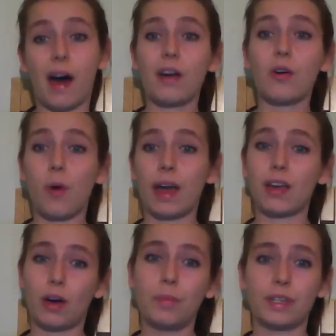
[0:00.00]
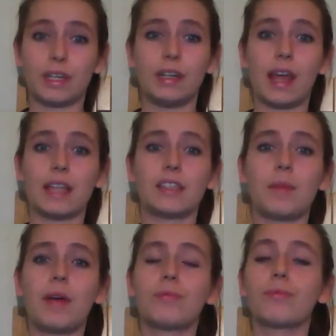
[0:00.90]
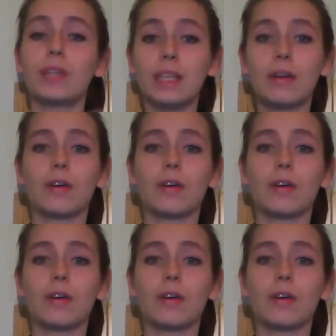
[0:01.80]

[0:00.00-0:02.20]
are quite competent and some have really